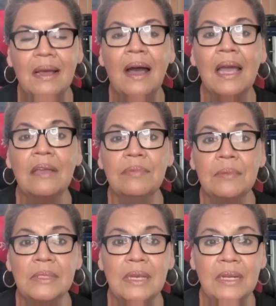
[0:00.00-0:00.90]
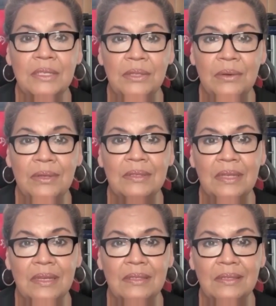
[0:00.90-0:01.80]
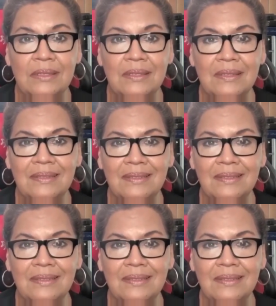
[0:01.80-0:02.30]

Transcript: I am from San Antonio, Texas.